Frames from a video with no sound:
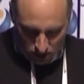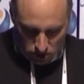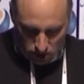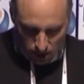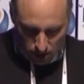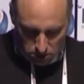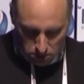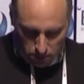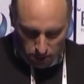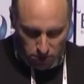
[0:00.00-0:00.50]
So
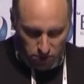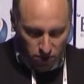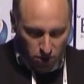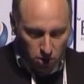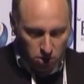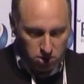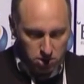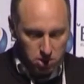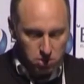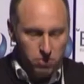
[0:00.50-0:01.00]
yes, my
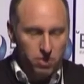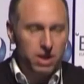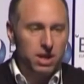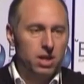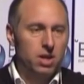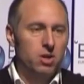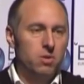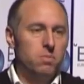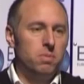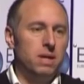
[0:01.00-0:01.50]
focus is really
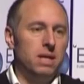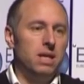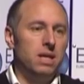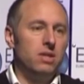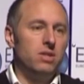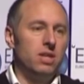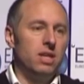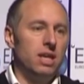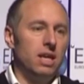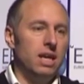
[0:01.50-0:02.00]
going to
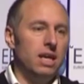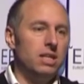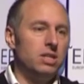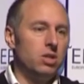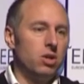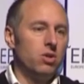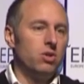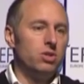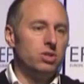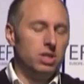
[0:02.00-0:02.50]
be the
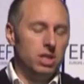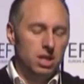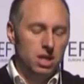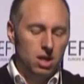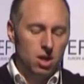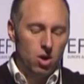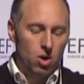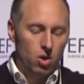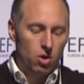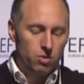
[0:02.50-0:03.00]

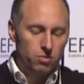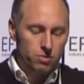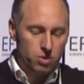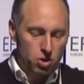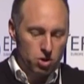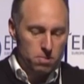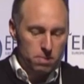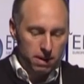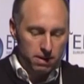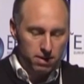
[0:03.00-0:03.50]
etiology of
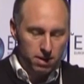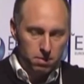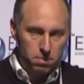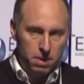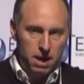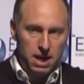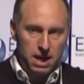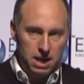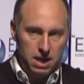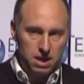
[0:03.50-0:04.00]
neuropathic
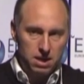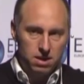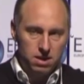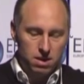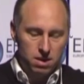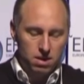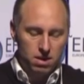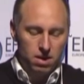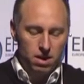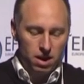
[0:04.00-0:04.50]

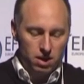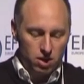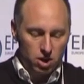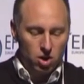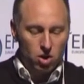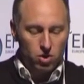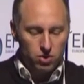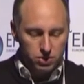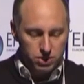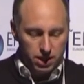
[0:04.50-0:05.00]
pain in the
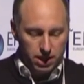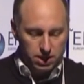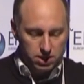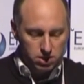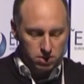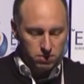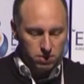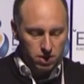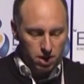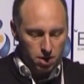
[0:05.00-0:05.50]

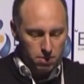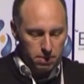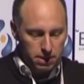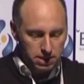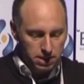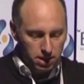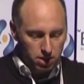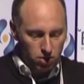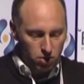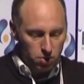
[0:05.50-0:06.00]
context of
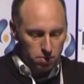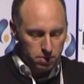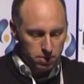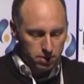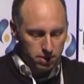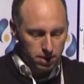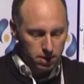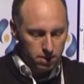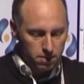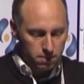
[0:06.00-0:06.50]
diabetic
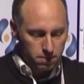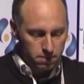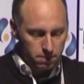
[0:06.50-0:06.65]
neuropathy.